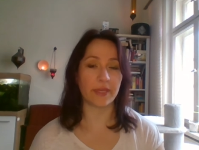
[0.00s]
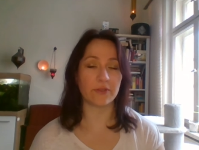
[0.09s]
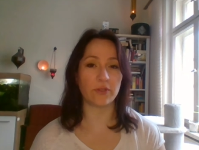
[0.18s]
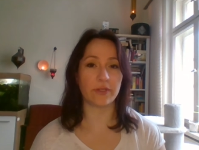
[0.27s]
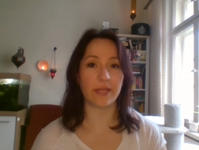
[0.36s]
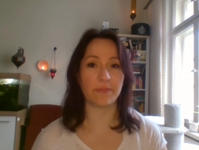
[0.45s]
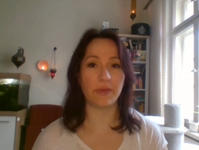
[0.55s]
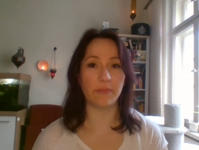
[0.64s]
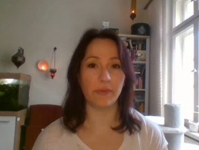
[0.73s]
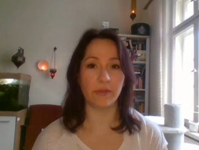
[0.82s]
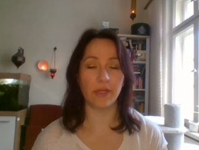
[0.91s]
actually had
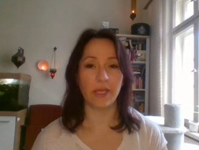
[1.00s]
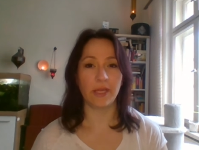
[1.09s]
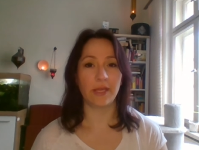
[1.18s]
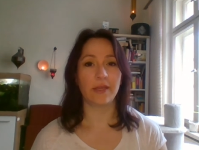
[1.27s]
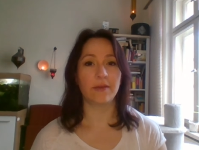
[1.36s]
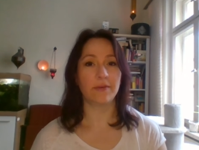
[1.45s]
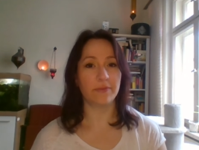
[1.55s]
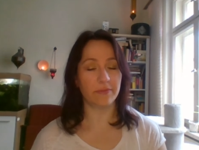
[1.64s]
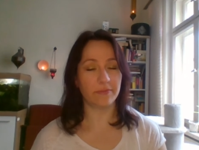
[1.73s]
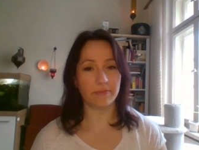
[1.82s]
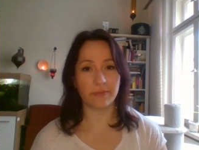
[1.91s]
people
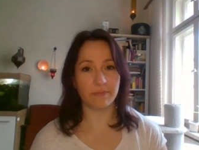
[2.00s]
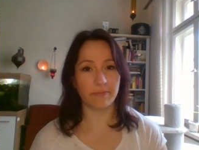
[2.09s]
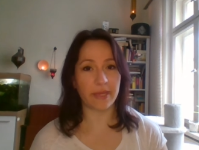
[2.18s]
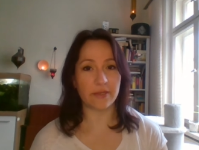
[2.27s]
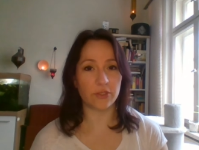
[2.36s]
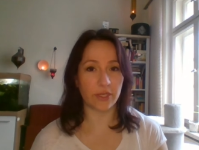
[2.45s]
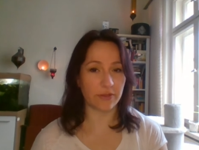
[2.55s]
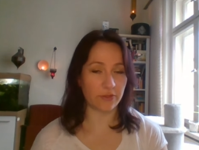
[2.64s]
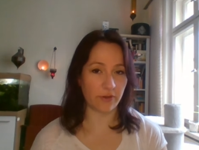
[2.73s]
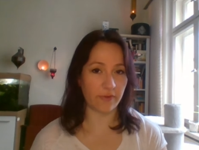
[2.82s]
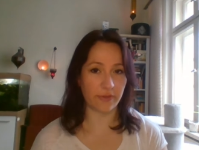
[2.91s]
managing
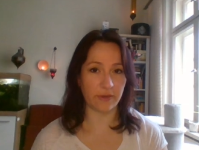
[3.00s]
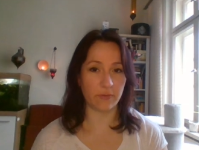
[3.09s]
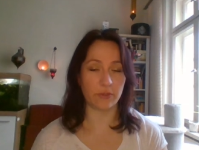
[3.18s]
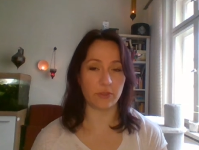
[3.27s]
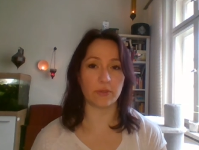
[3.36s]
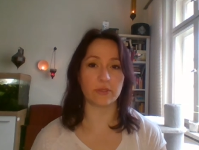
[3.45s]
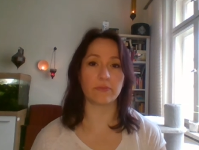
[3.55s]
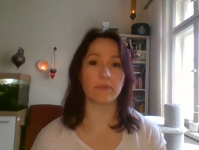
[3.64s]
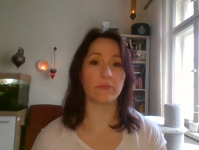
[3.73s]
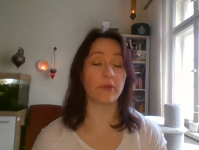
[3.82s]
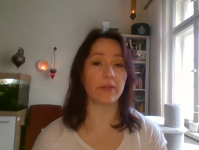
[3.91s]
the traffic, which was
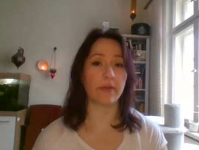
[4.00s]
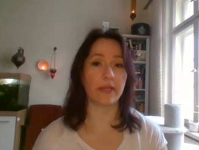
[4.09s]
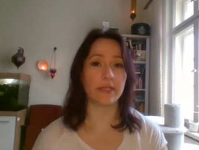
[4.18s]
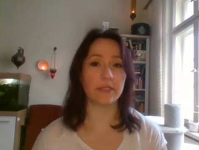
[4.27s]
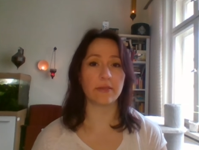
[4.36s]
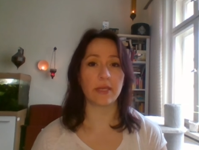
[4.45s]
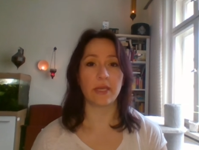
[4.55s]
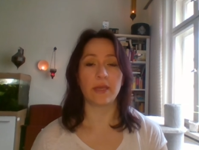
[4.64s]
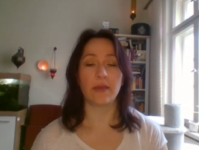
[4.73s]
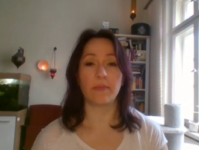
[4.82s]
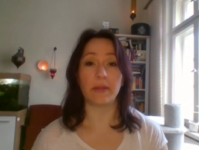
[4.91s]
really great.
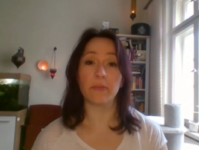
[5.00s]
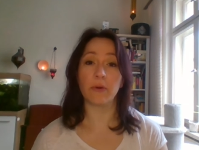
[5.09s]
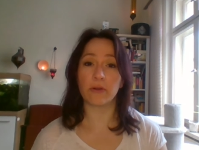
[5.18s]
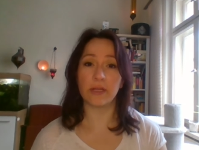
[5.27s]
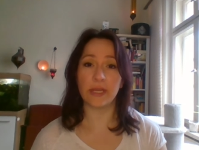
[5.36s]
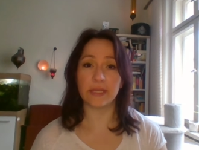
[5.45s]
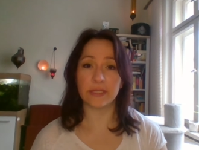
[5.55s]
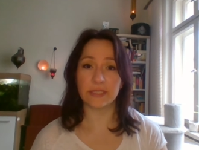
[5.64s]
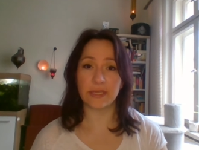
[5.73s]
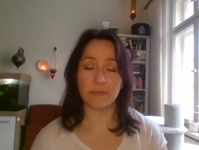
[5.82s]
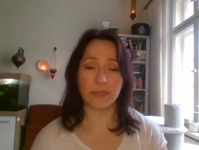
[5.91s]
Balmoral at the
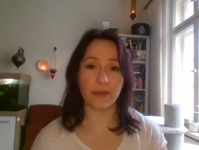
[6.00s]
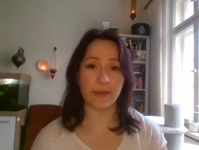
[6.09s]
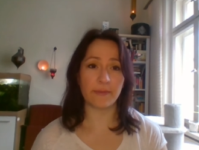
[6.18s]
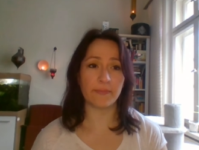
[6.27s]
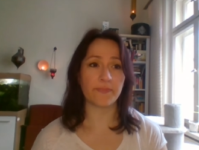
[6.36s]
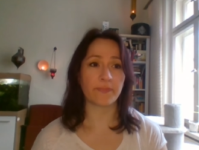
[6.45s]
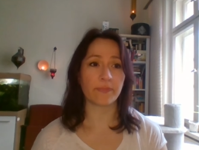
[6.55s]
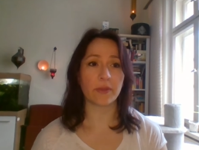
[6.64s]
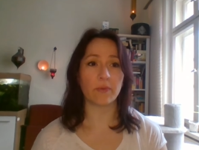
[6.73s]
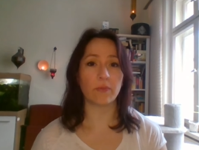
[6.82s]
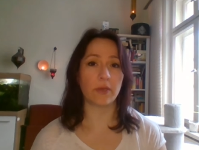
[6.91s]
same time,
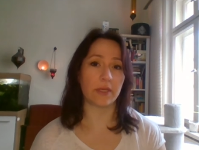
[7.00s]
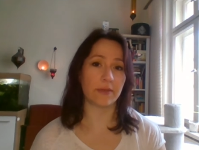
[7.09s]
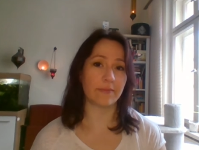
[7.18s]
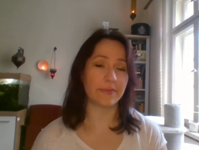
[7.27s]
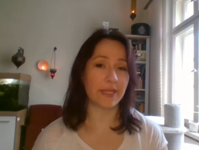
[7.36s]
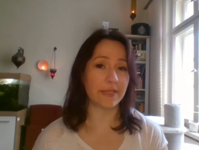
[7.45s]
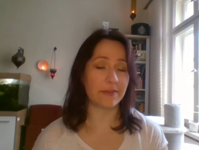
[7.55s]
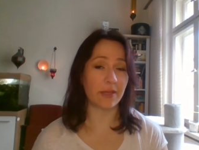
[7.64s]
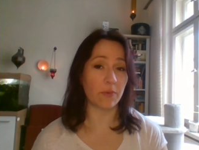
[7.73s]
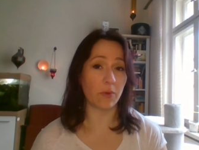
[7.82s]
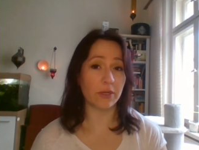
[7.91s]

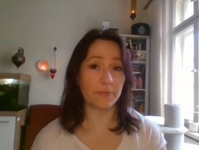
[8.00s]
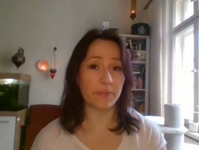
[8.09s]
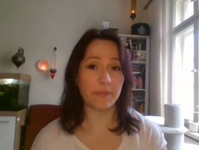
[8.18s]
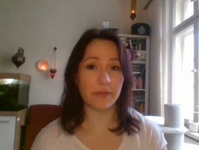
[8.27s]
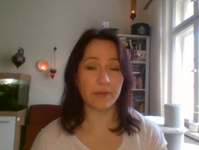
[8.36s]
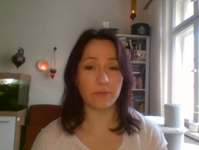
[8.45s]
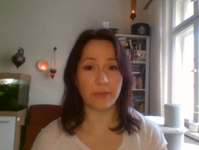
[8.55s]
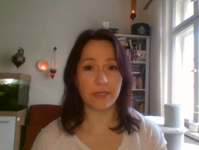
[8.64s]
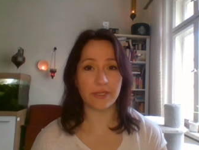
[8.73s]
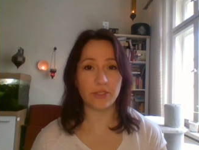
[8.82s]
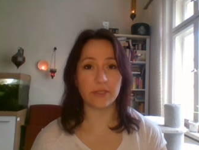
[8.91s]
there weren't people
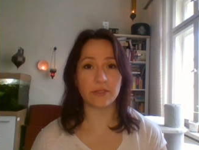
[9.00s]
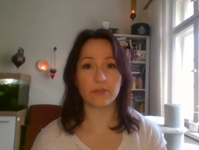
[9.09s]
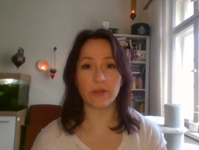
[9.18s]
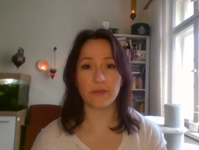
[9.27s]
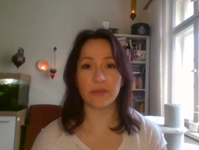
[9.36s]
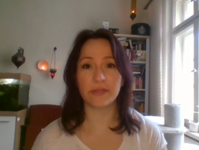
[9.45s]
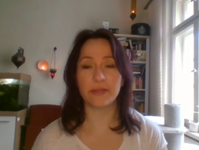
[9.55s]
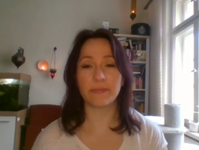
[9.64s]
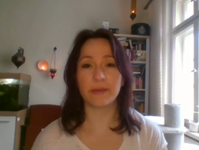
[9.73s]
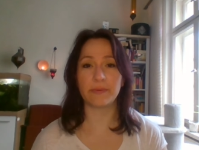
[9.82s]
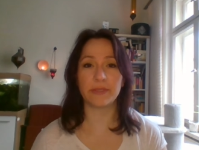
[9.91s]
managing the traffic.
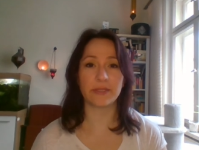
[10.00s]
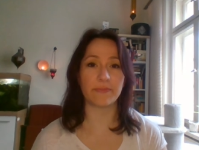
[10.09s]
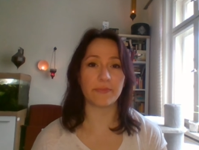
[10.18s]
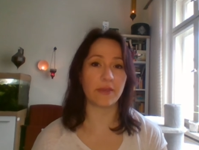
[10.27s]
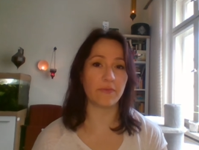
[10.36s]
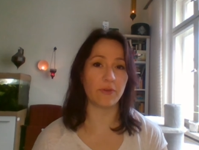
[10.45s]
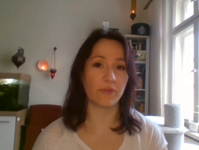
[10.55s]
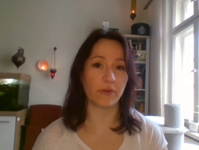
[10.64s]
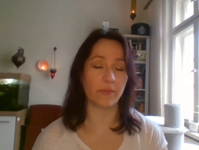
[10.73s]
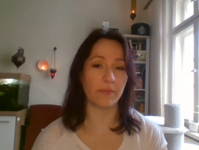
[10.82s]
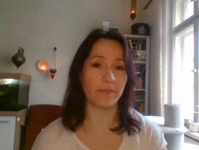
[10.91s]
That might be something, if you're
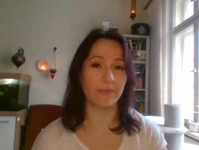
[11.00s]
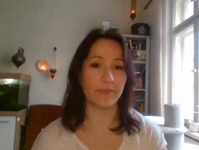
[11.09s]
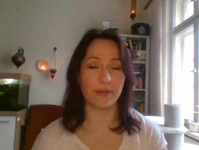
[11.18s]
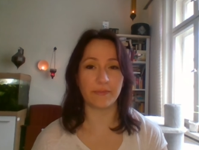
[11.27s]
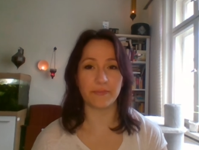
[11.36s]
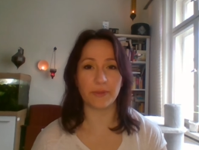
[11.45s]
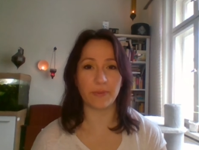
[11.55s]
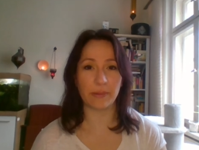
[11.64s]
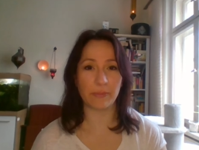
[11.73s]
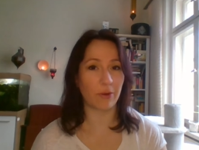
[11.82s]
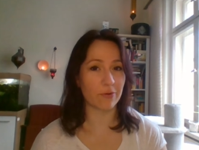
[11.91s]
from the
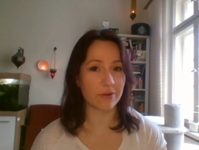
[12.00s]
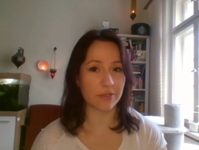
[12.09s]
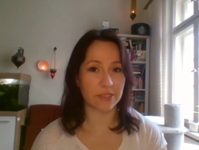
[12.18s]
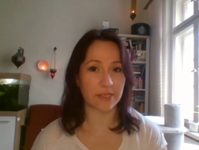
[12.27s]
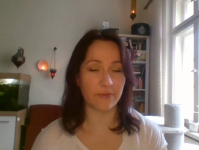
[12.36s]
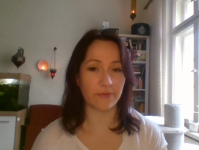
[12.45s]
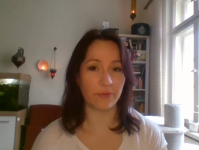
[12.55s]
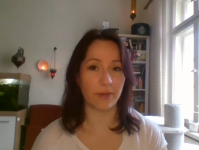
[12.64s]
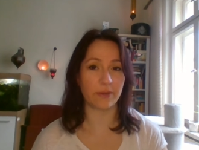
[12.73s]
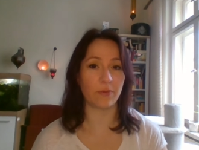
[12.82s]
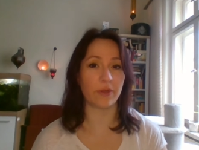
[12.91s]
Balmoral stuff, you
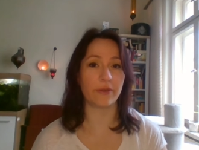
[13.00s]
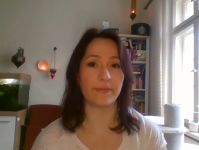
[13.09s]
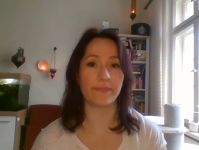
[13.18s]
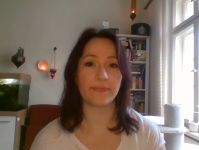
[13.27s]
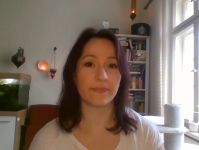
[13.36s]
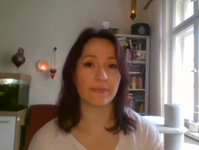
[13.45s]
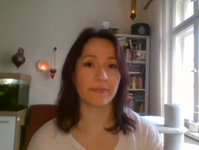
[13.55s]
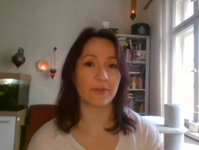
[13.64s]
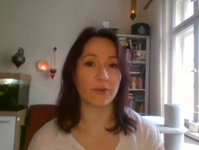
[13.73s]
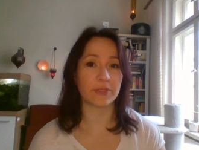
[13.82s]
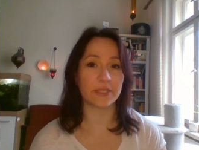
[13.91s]
might want to
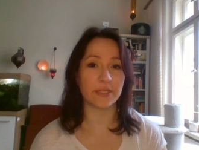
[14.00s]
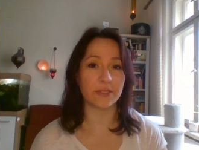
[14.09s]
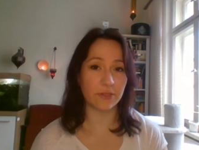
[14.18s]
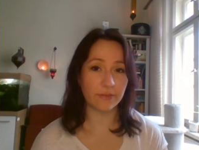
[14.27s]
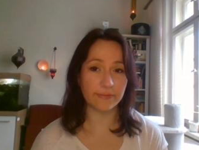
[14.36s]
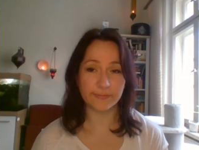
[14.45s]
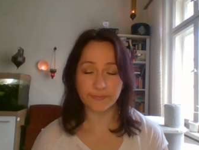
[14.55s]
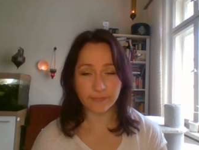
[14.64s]
consider